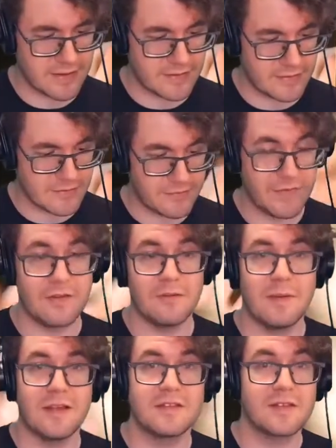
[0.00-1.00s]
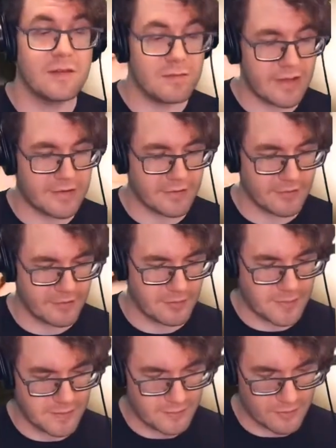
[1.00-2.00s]
and develop my skill at it a little
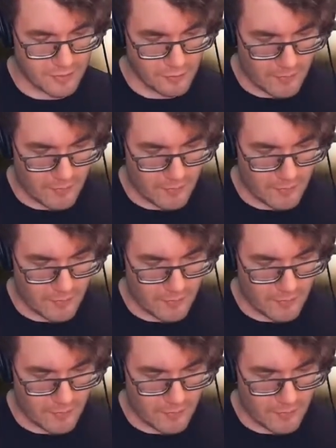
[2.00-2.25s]
bit more